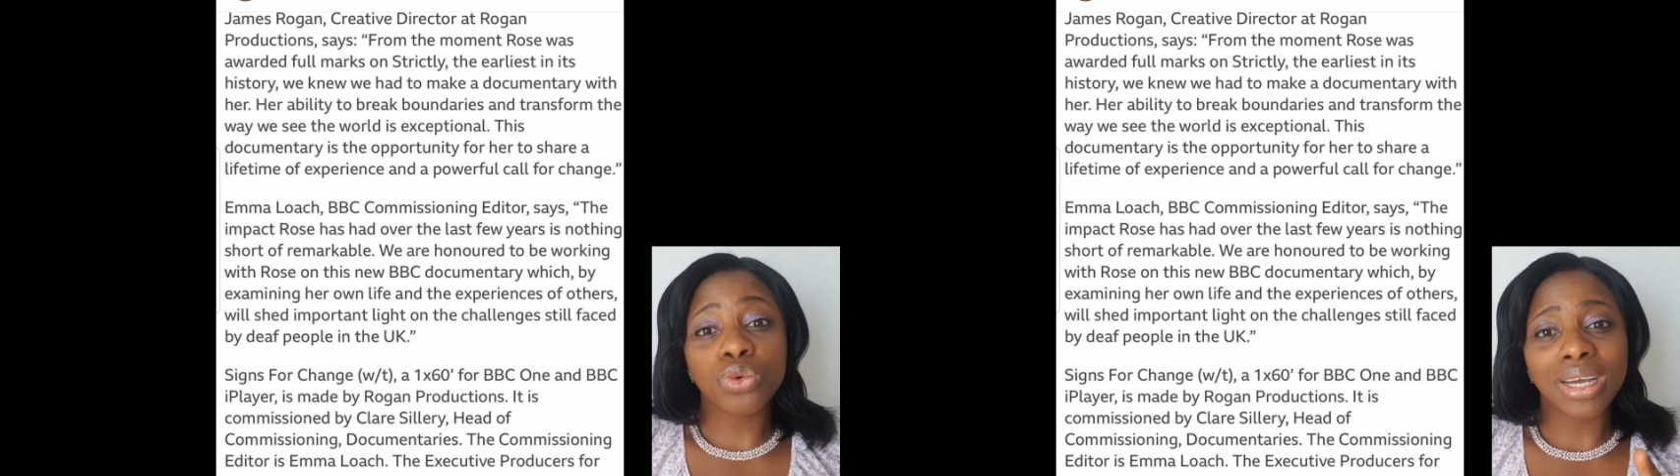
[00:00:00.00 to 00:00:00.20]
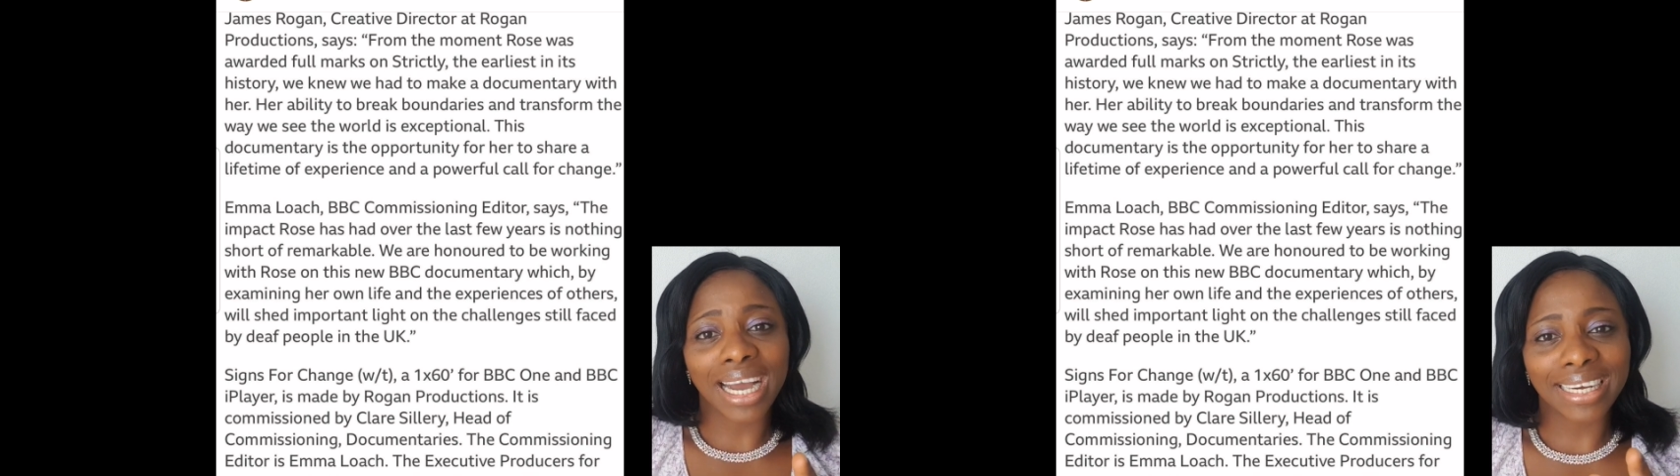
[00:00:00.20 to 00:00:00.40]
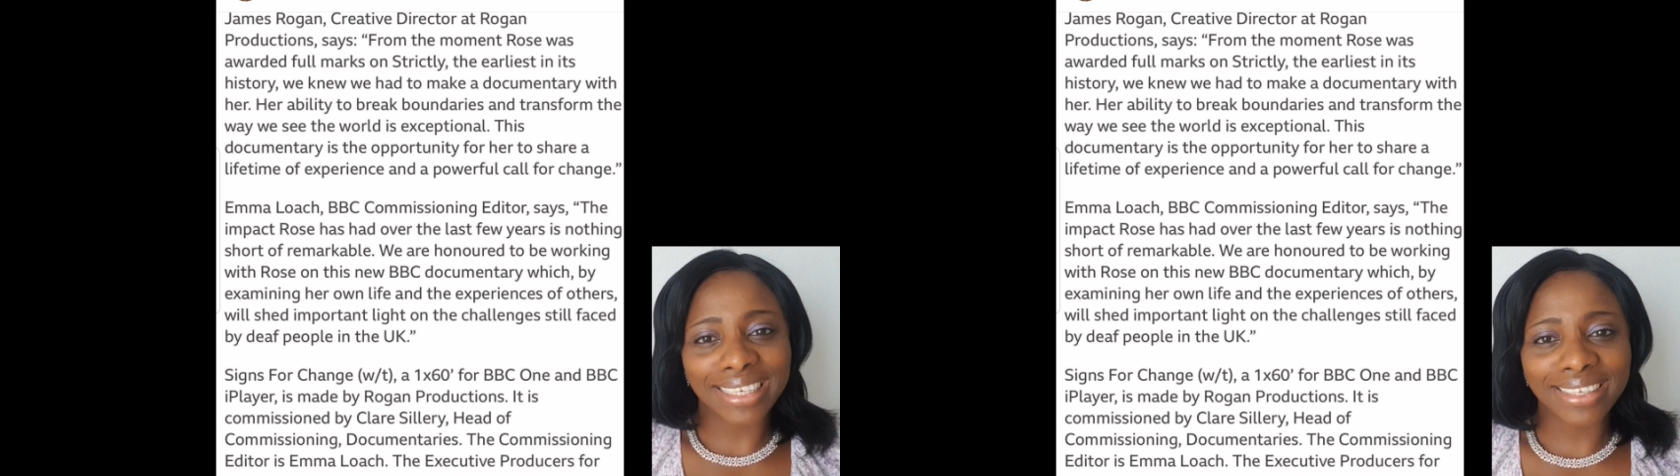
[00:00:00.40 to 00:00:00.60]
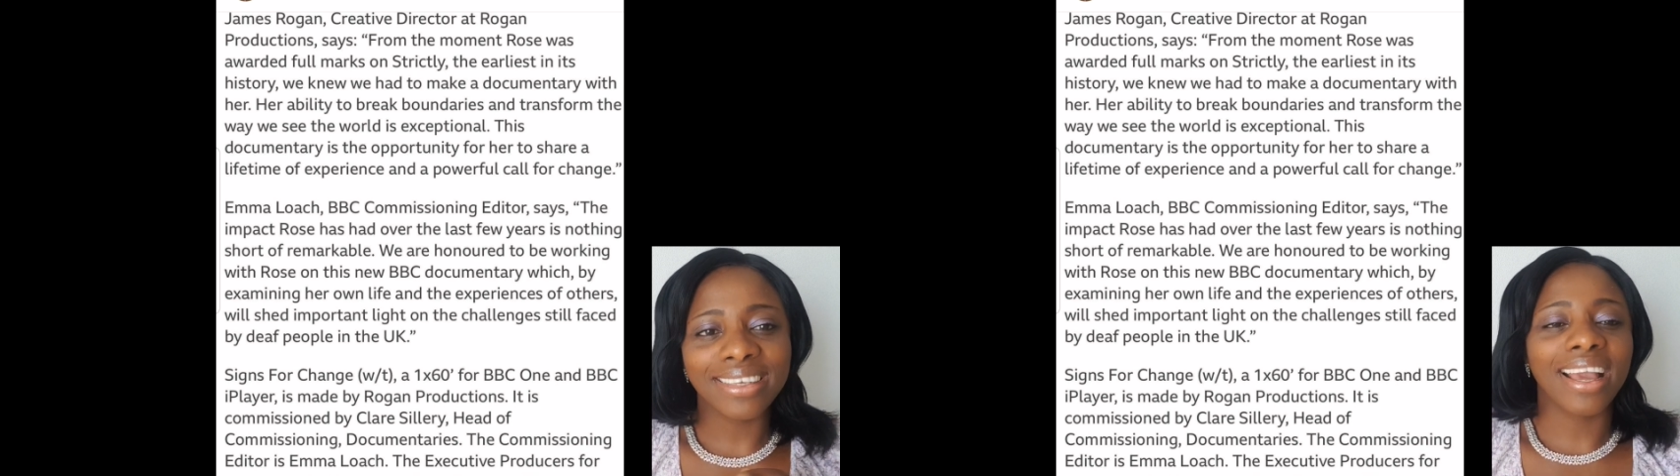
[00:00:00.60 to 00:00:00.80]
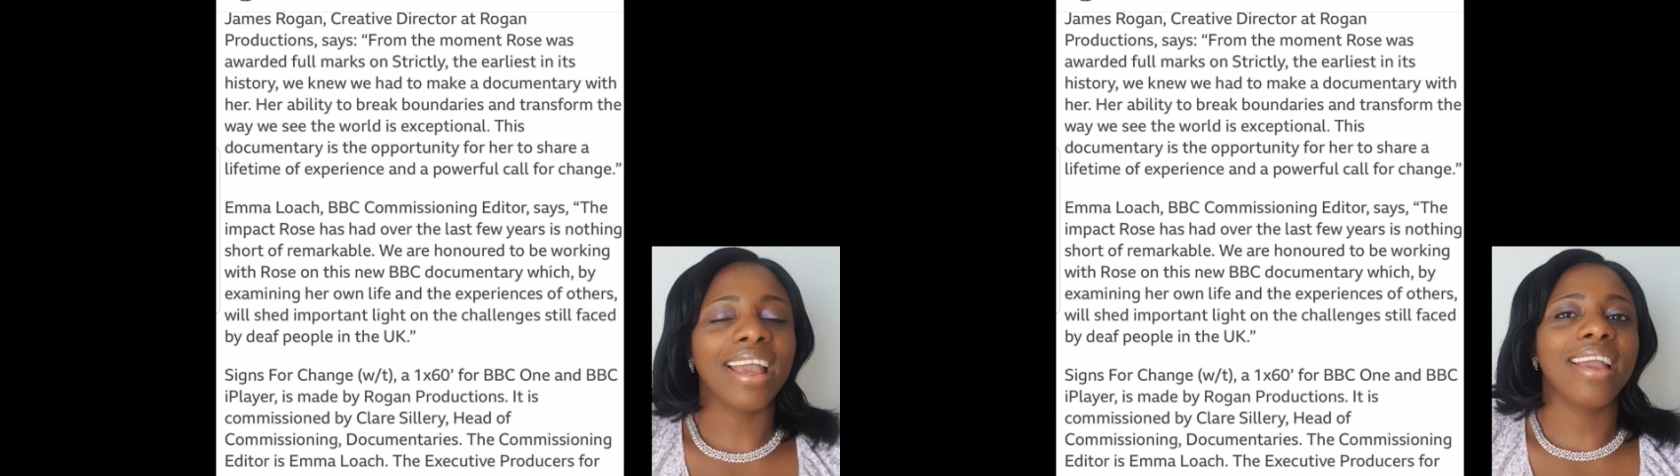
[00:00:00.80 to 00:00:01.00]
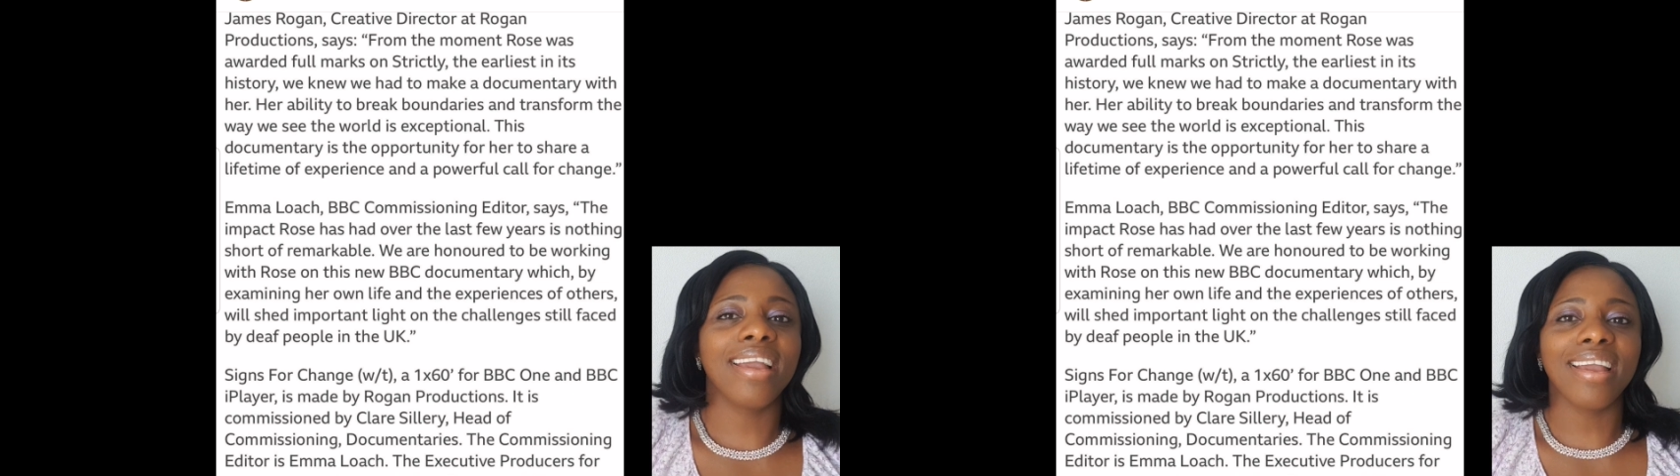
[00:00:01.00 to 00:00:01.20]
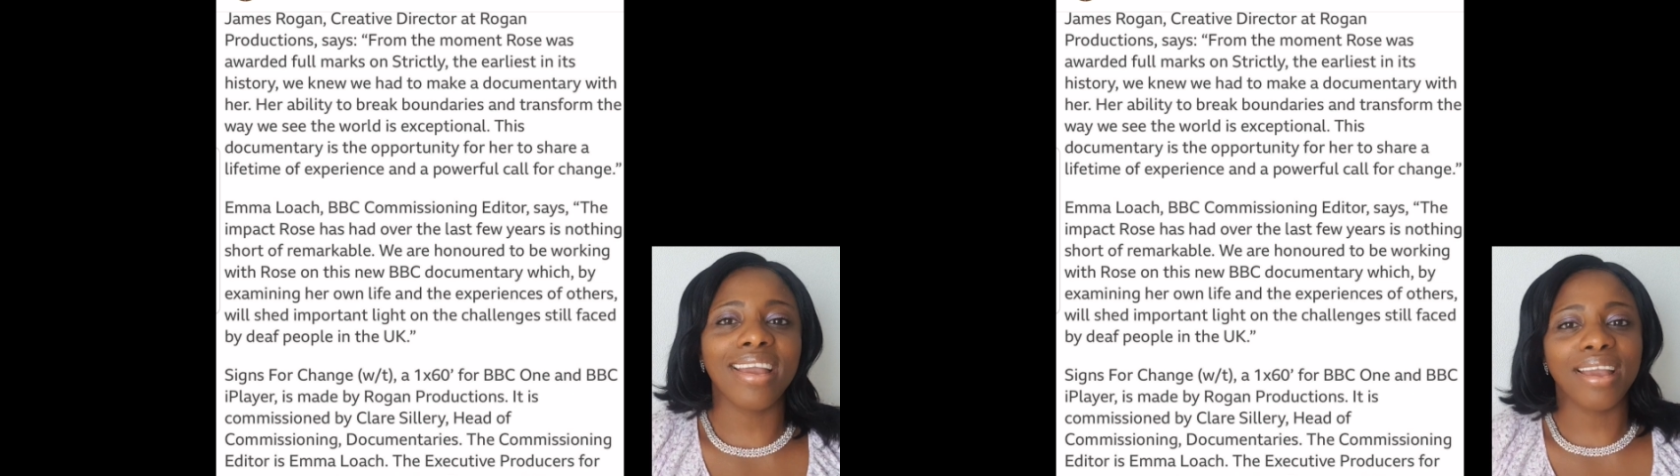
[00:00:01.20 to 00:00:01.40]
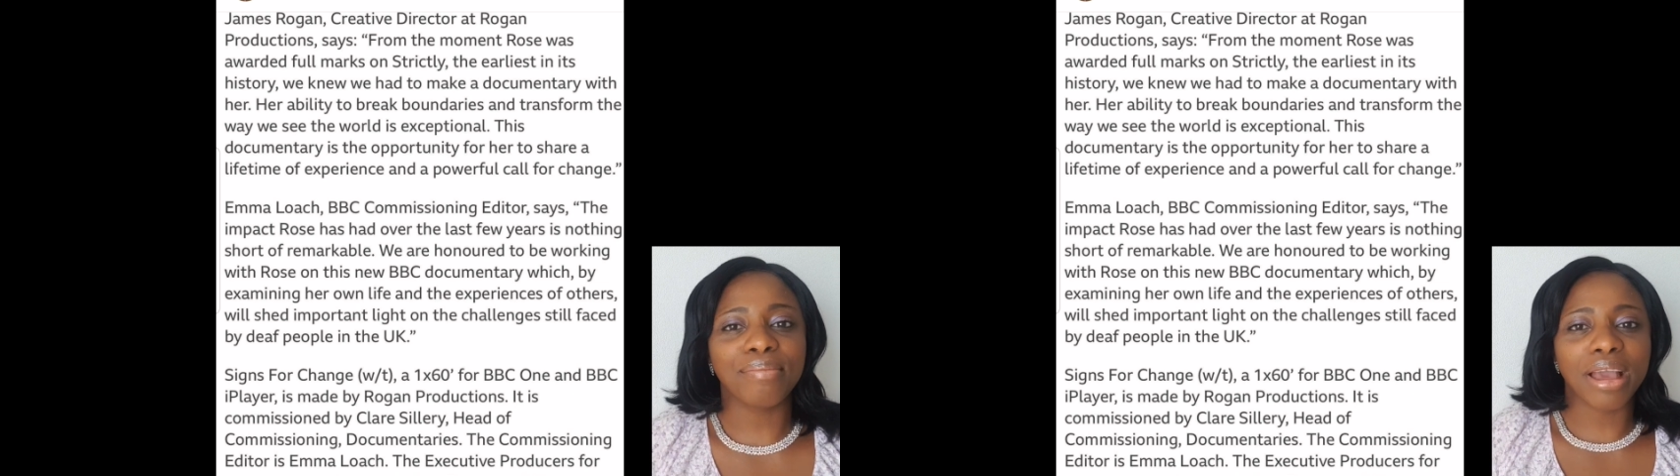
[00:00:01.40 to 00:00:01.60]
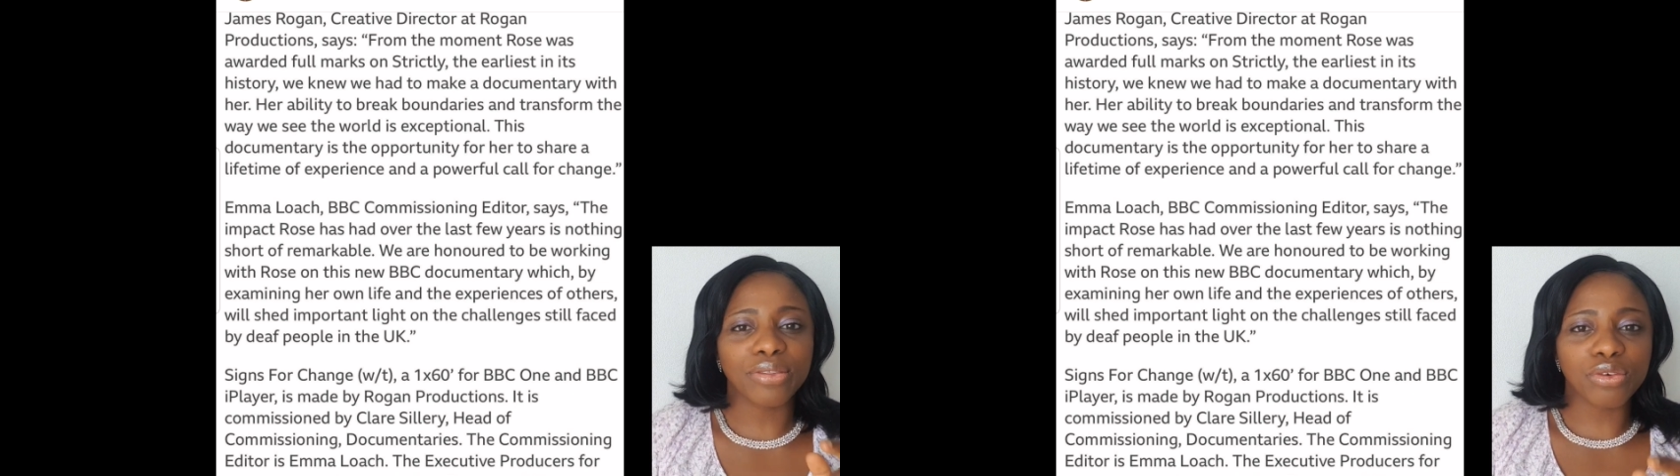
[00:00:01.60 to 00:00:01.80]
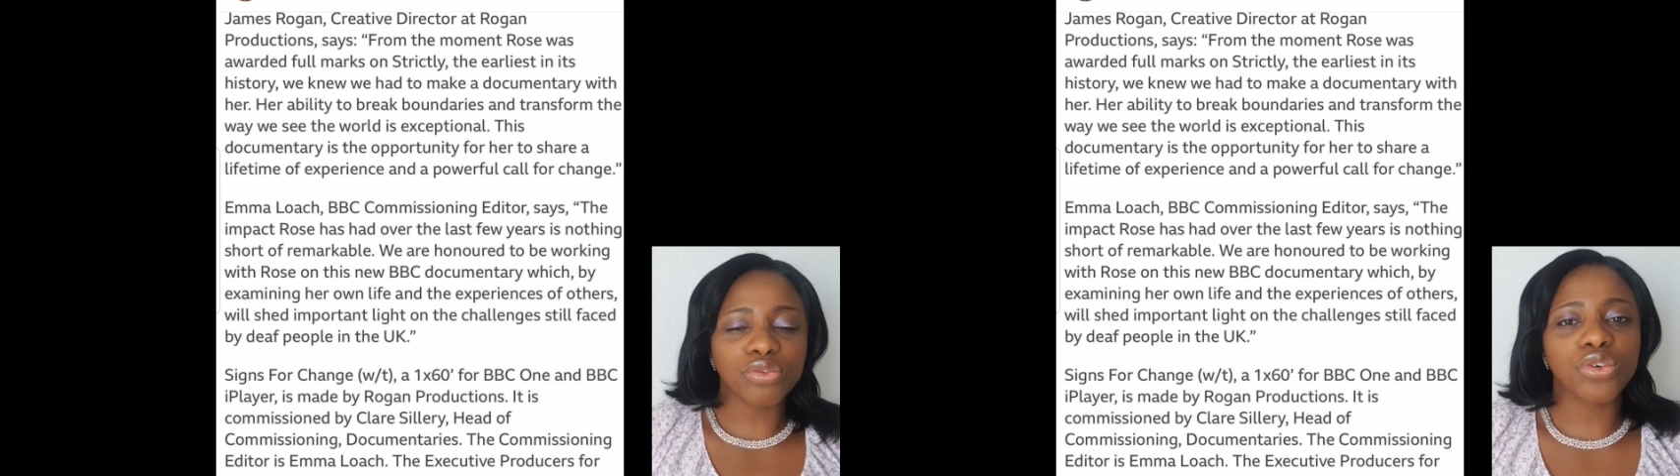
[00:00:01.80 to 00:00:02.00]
and transform the way we see the